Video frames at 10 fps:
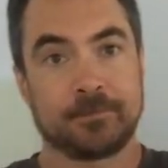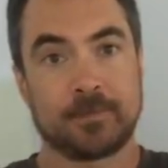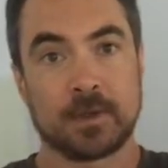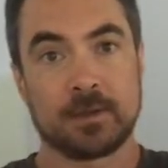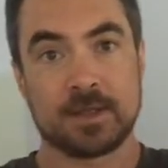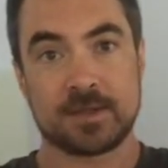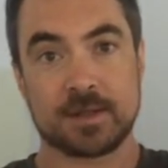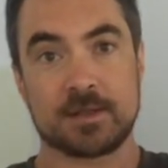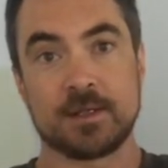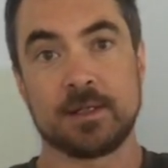the
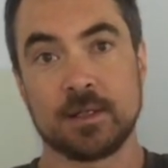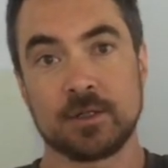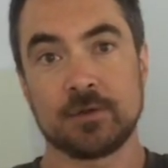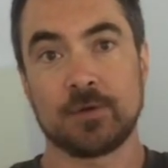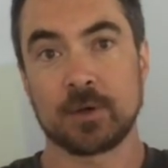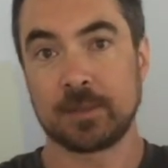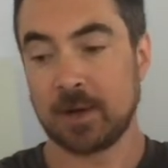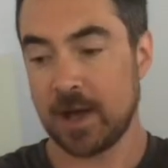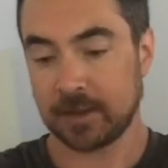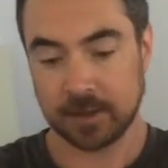16-inch folding
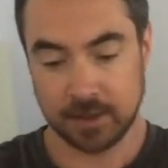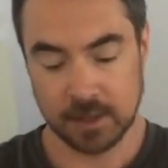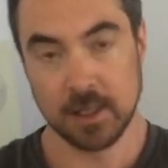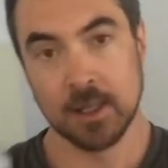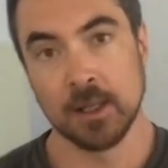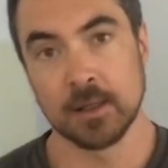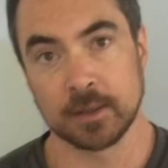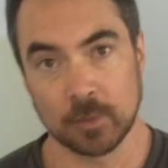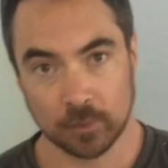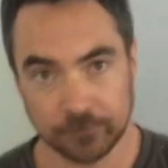bike. Now we'll
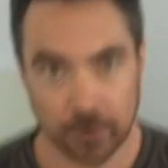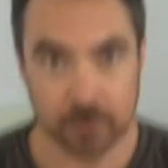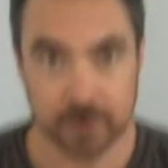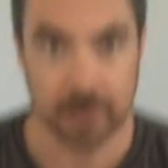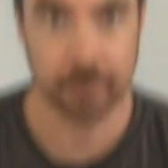fold it up and